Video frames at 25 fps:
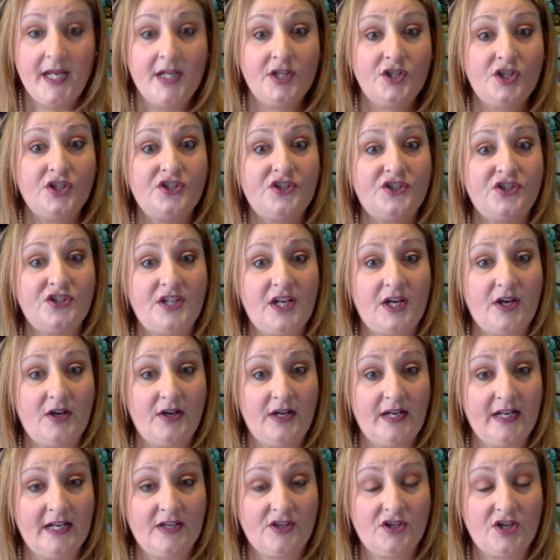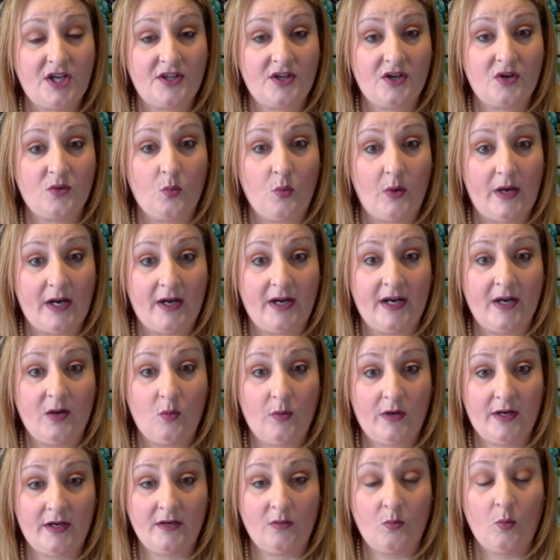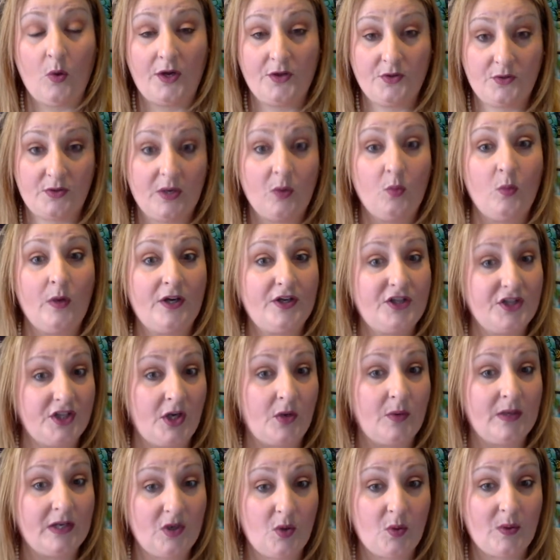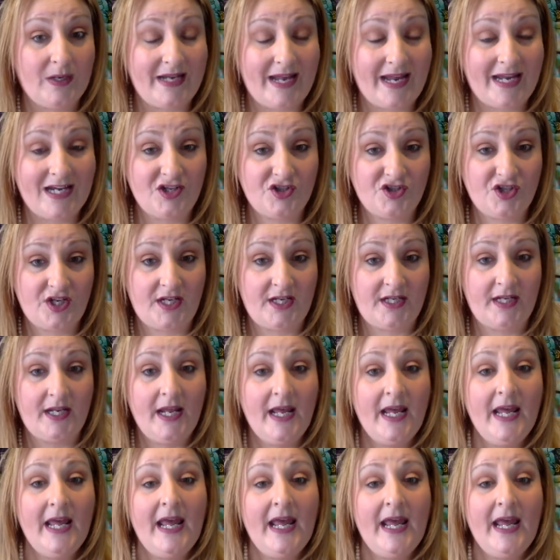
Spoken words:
just staring at each other, wondering where to go in creation.